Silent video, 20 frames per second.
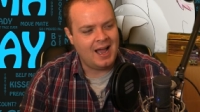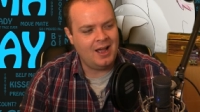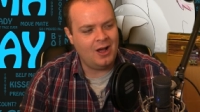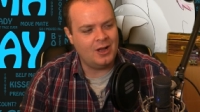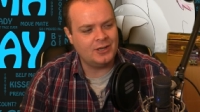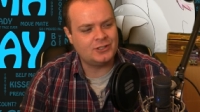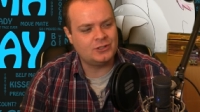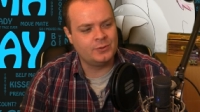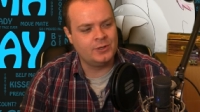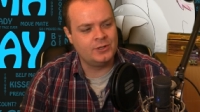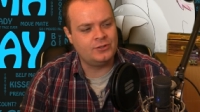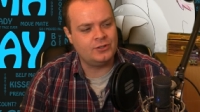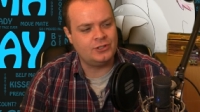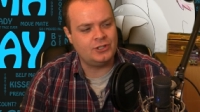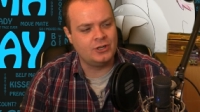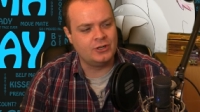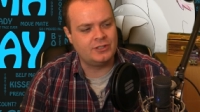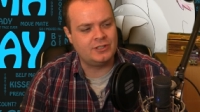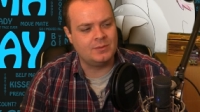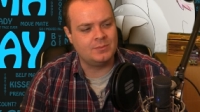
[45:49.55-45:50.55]
also
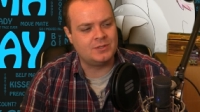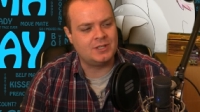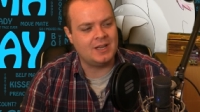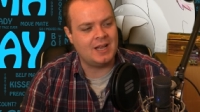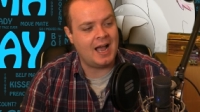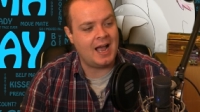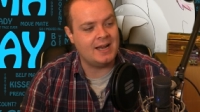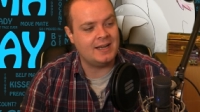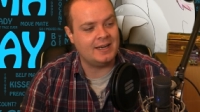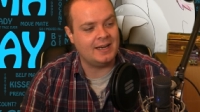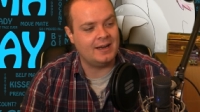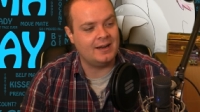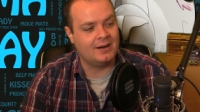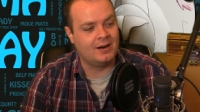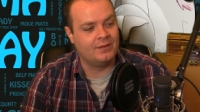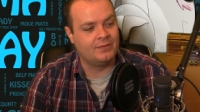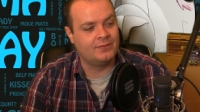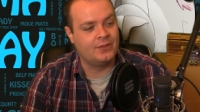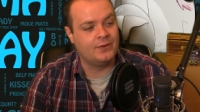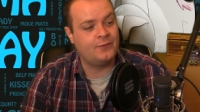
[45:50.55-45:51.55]
introduced him to the idea
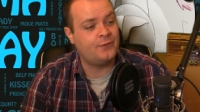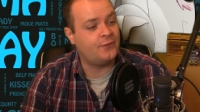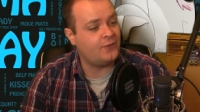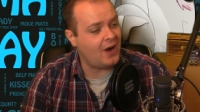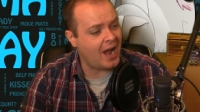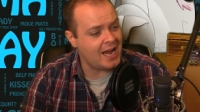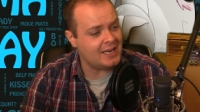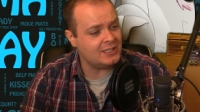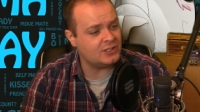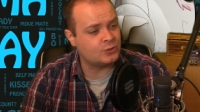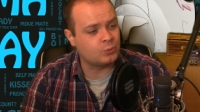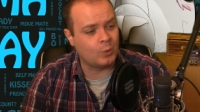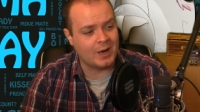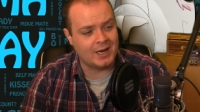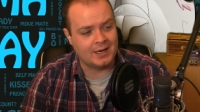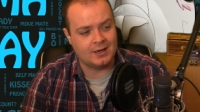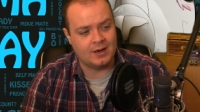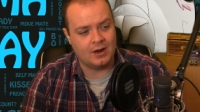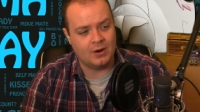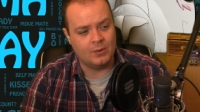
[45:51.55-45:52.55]
of the friends
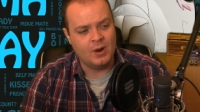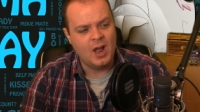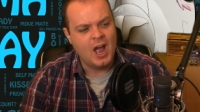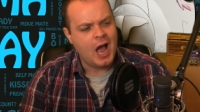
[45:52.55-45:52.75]
window